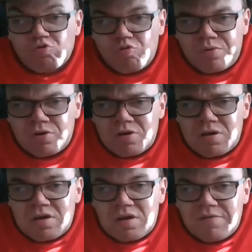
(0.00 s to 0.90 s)
group
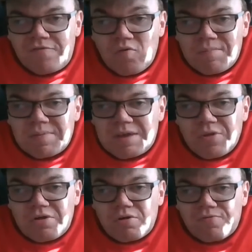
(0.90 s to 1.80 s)
filled with
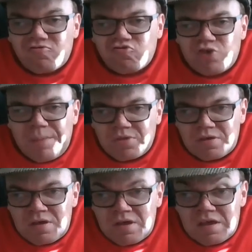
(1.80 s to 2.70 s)
people that are trapped
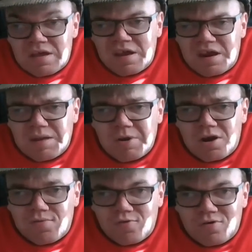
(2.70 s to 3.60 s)
in the
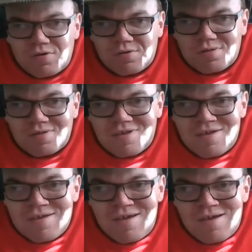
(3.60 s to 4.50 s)
mirrorverse.
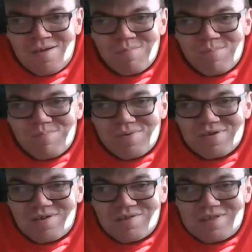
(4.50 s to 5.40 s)

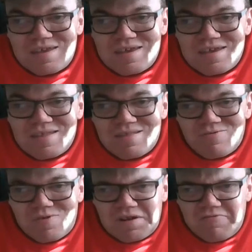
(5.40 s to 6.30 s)
But she
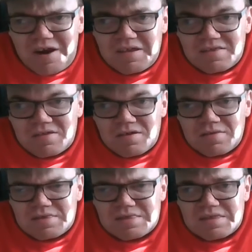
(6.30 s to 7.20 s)
isn't really ready to
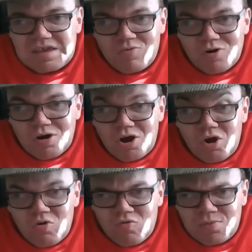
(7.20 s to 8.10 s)
deal with her
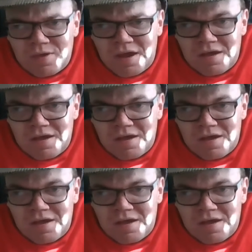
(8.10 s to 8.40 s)
own